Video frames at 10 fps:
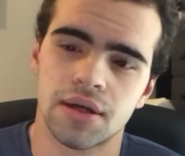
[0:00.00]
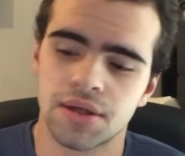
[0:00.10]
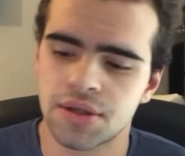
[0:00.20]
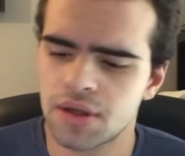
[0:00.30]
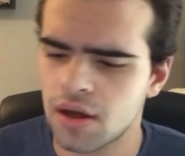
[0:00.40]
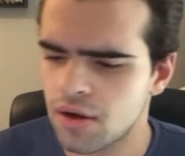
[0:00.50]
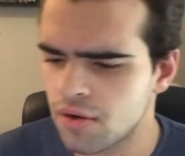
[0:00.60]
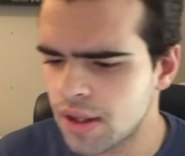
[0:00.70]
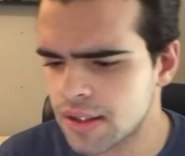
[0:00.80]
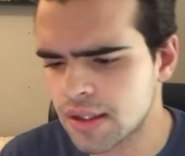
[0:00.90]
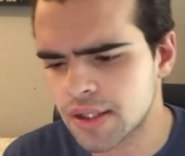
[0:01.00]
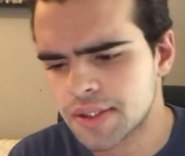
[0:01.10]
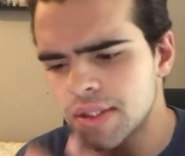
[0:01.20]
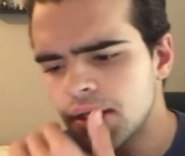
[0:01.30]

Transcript: So that's an